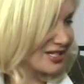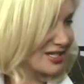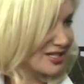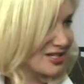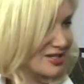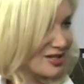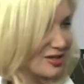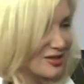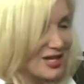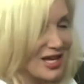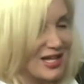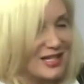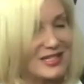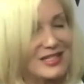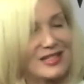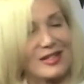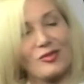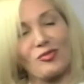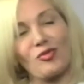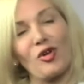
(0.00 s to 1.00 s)
so hence
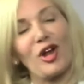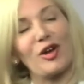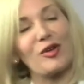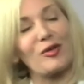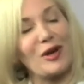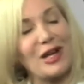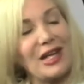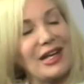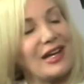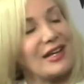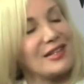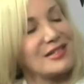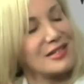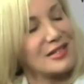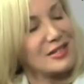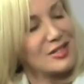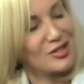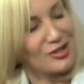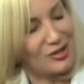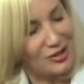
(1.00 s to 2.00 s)
the Rodriguez
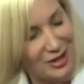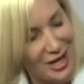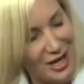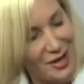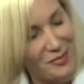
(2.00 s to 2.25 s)
surname.